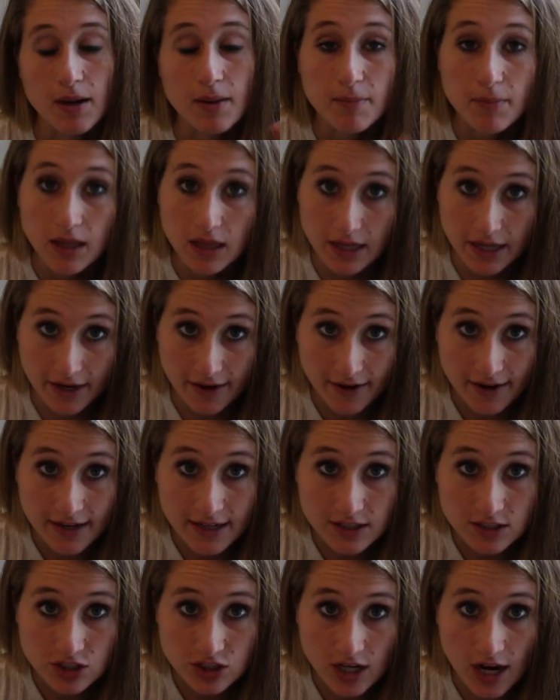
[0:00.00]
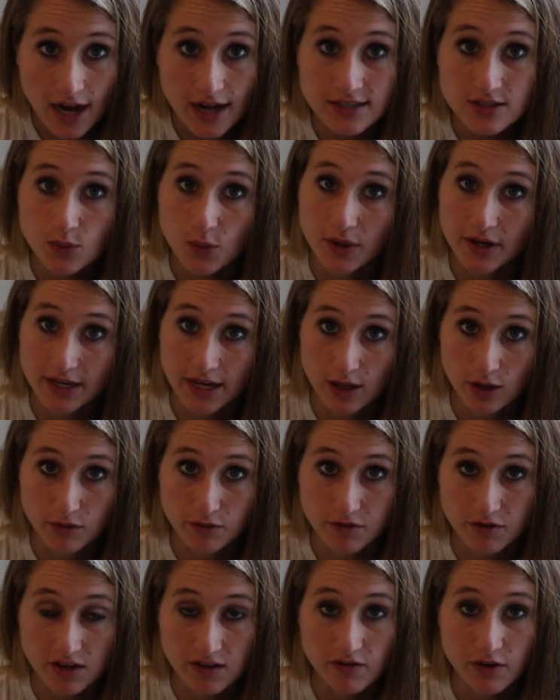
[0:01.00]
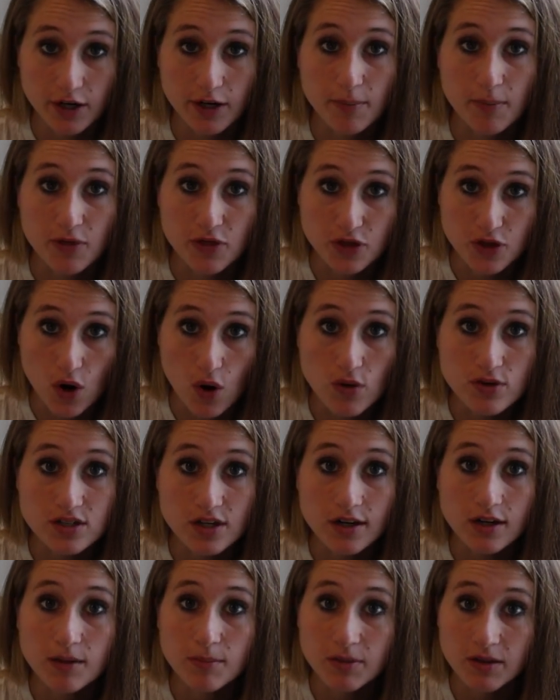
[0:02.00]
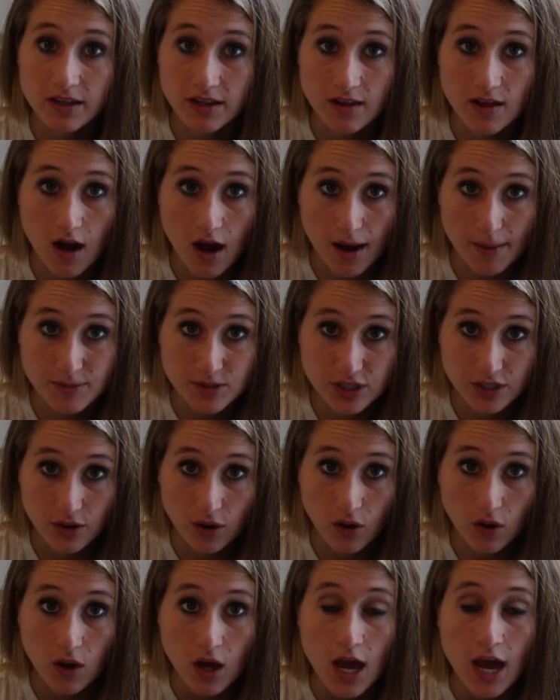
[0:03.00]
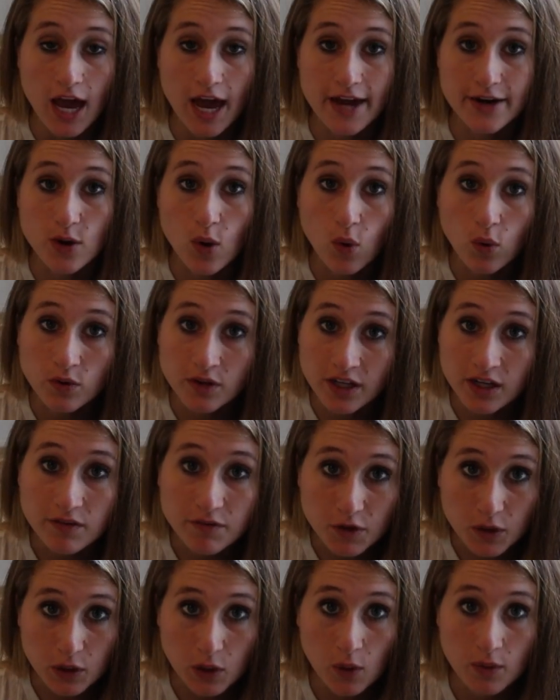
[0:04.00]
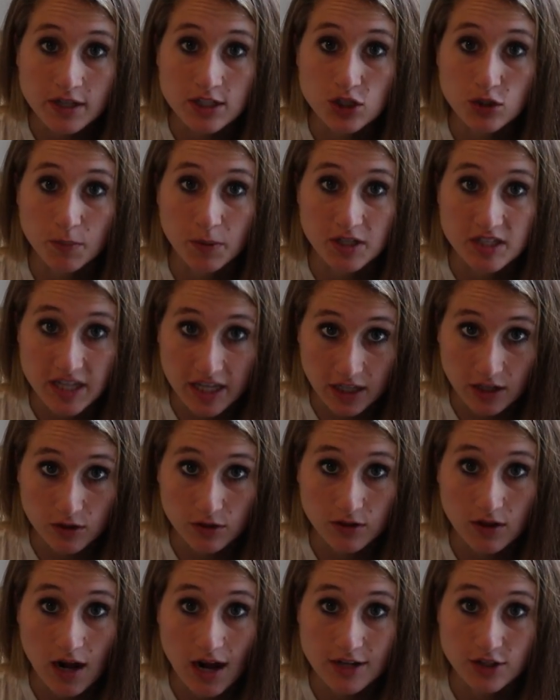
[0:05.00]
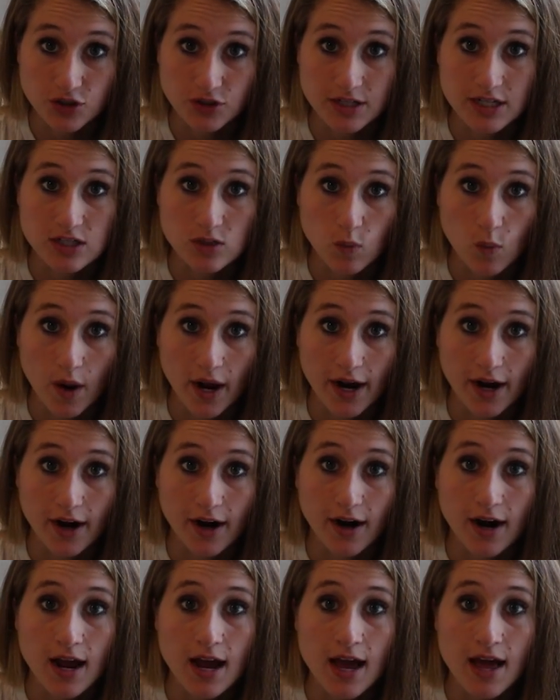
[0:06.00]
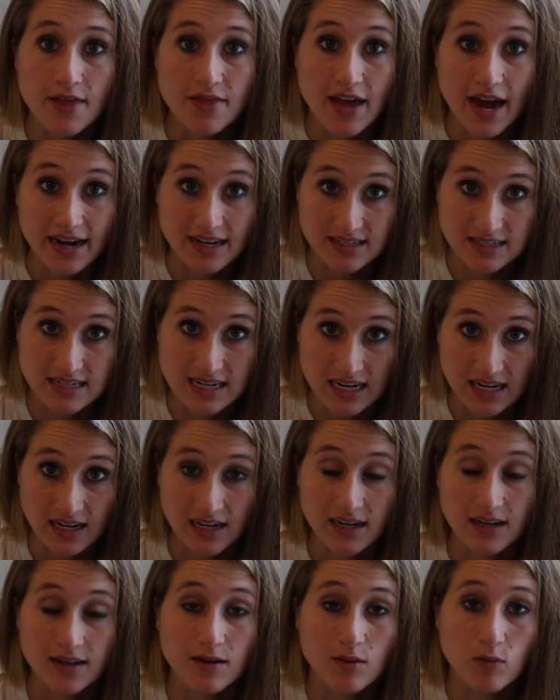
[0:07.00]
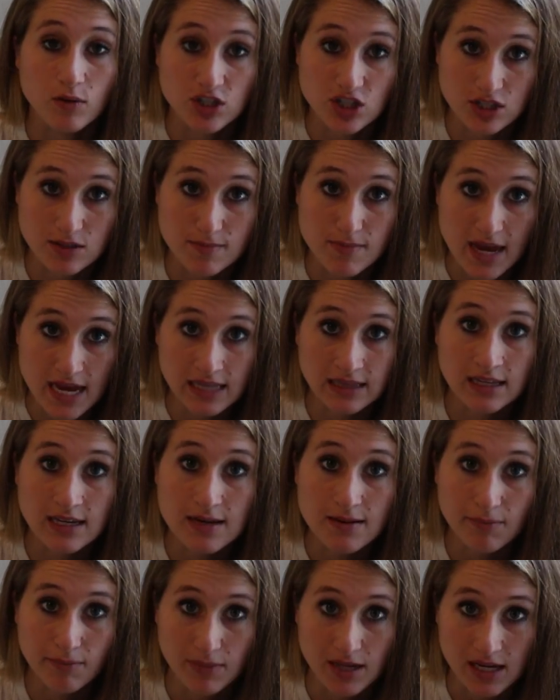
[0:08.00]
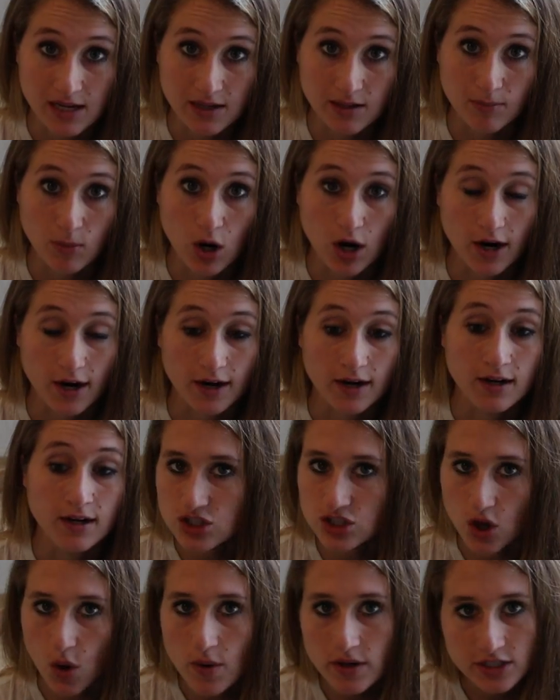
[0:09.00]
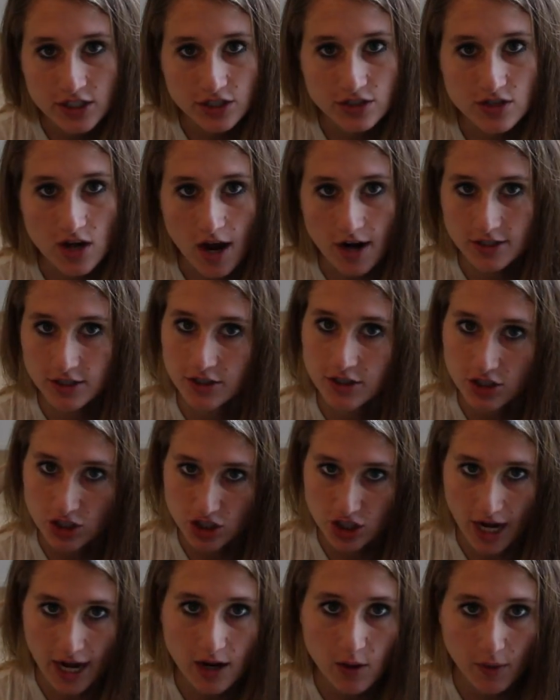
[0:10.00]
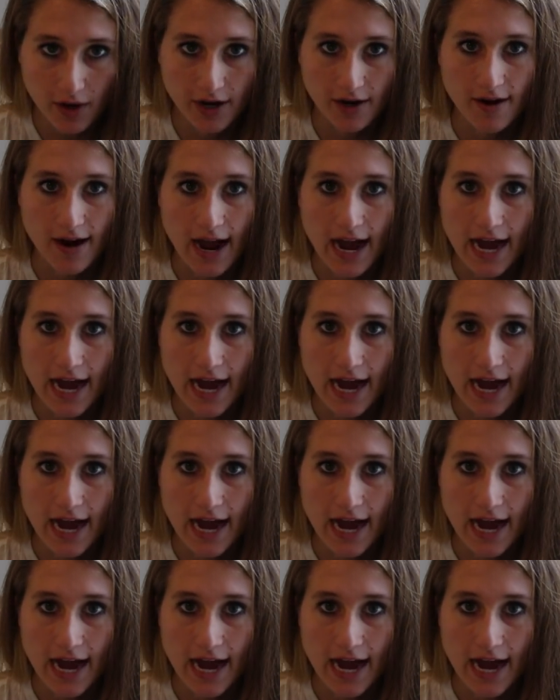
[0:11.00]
malaria shots, or yellow fever, but those are completely optional and only if you're going to particular countries where that is needed, which is mainly Myanmar. Go into your doctor and check where you're